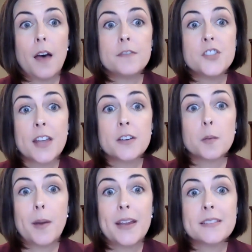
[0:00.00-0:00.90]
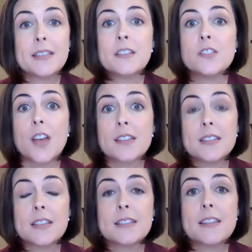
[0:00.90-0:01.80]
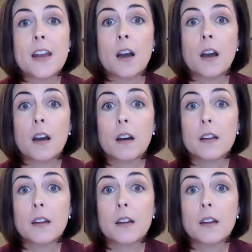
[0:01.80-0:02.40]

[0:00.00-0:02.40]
gender-based injustice that are